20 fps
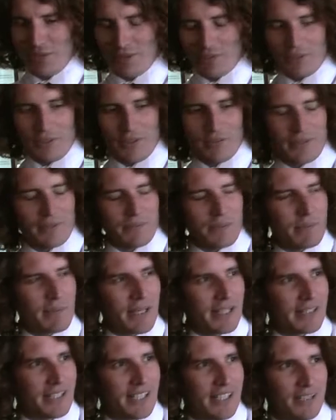I think we
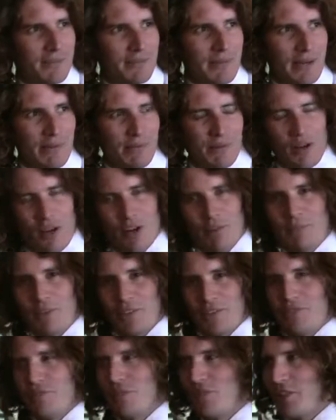made that about
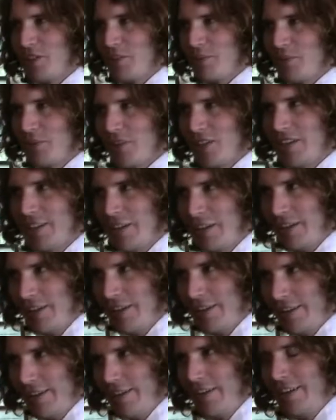4:30 in the morning,
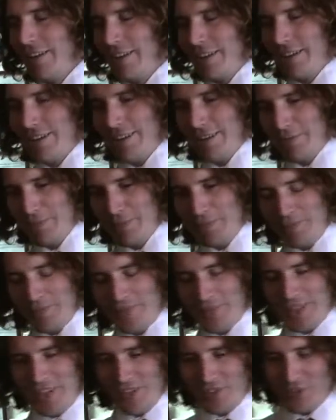
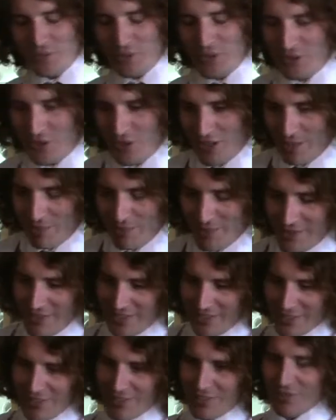after we all got up at
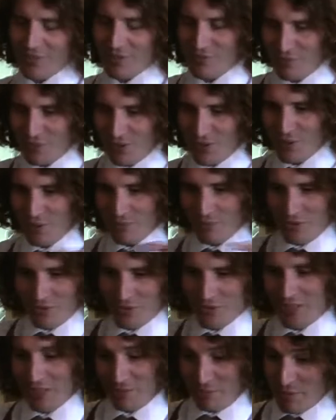6 o'clock
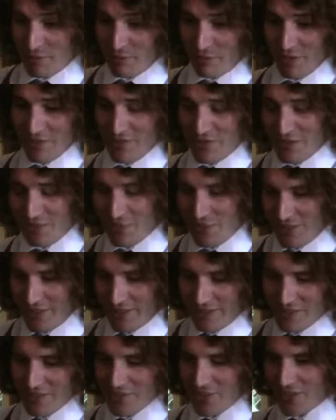the previous
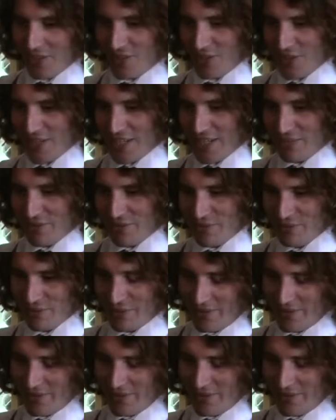morning, so it was a long day for them.